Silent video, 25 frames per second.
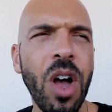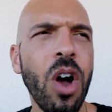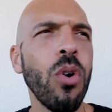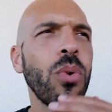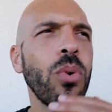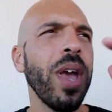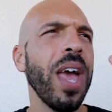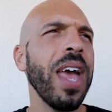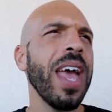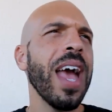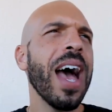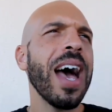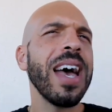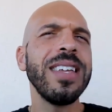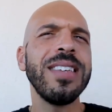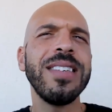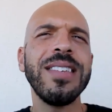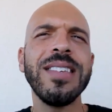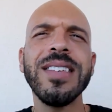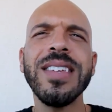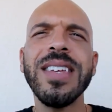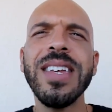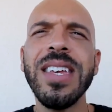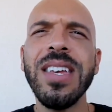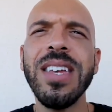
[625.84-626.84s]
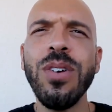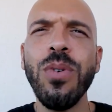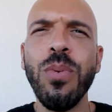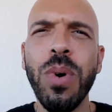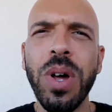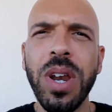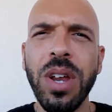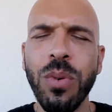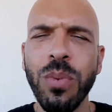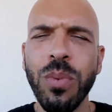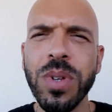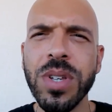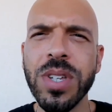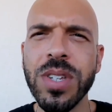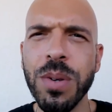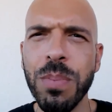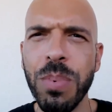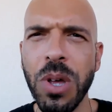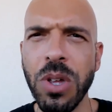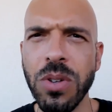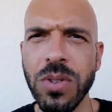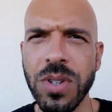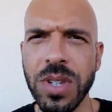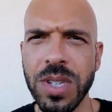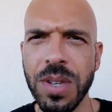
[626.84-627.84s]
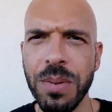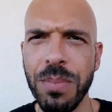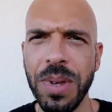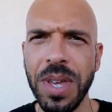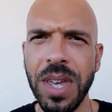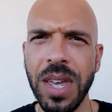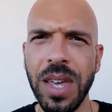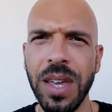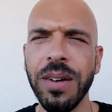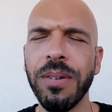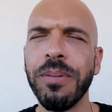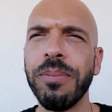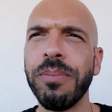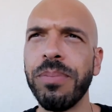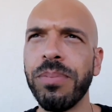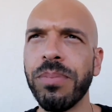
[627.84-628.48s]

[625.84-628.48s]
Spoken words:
Okay, I see what it was supposed to be.